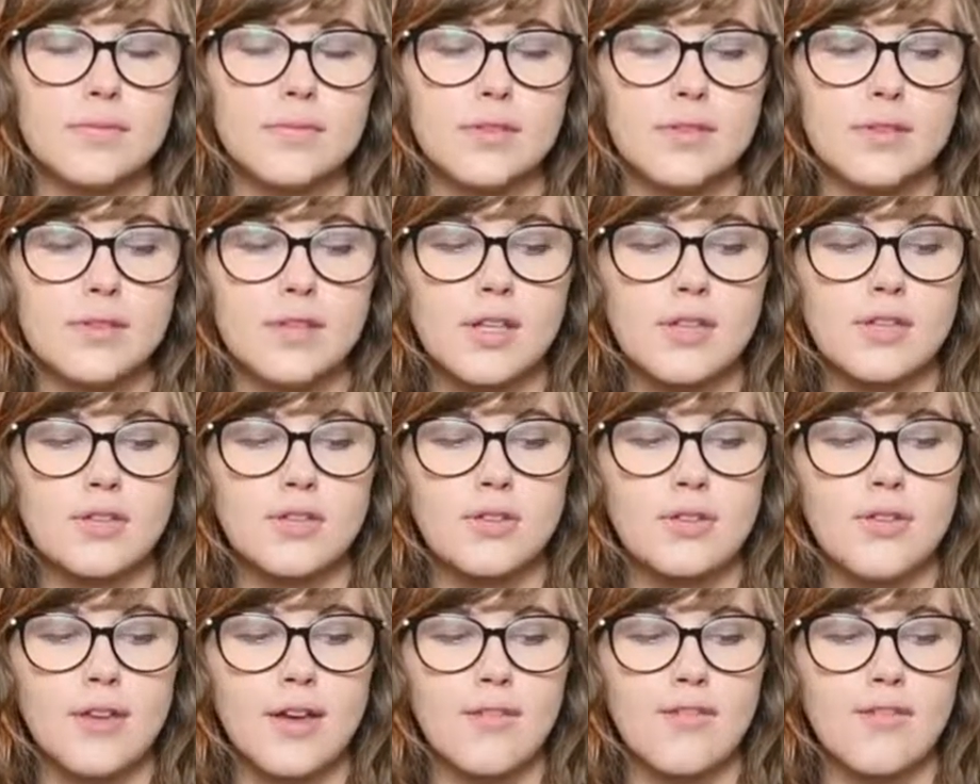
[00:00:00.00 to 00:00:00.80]
Let's
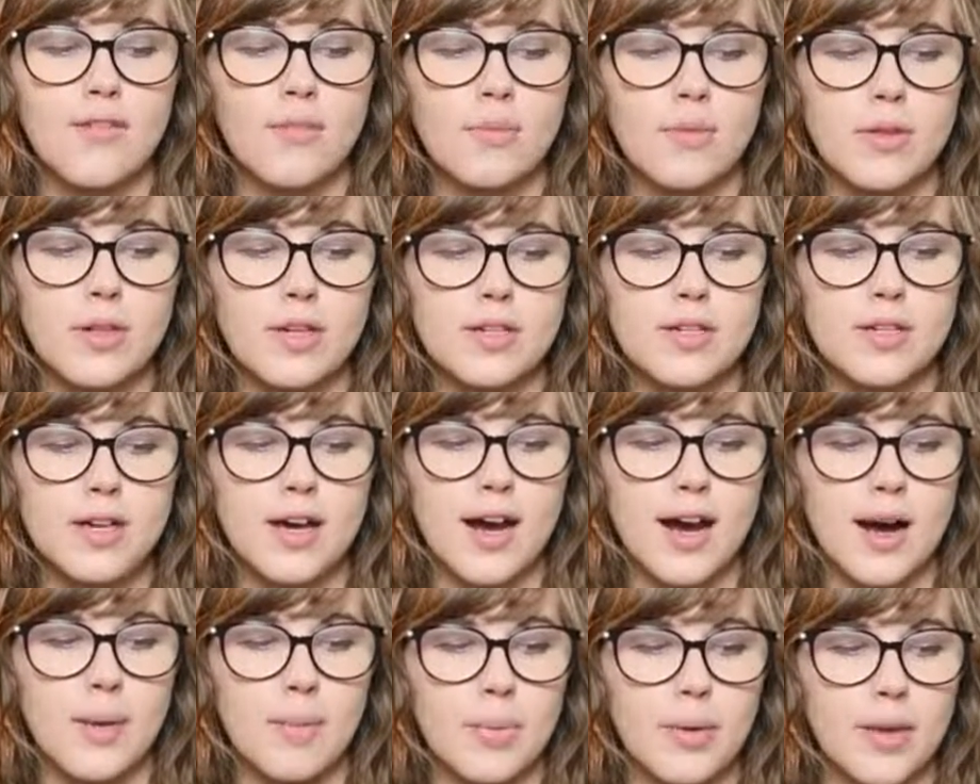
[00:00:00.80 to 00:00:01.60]
do that from the
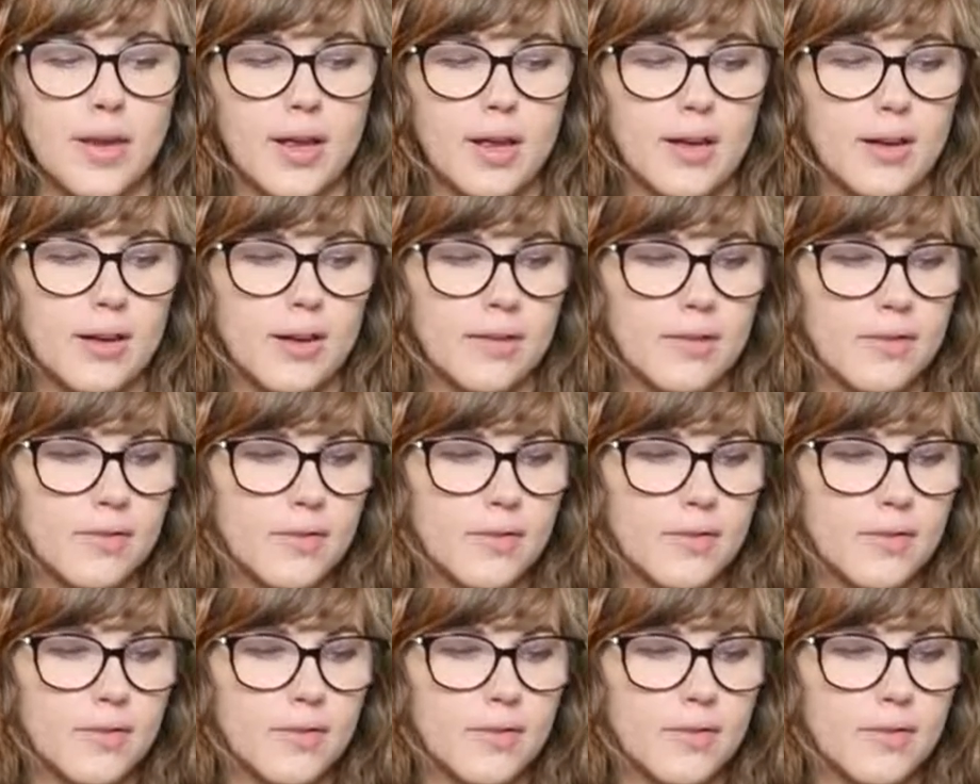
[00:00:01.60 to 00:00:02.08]
top again.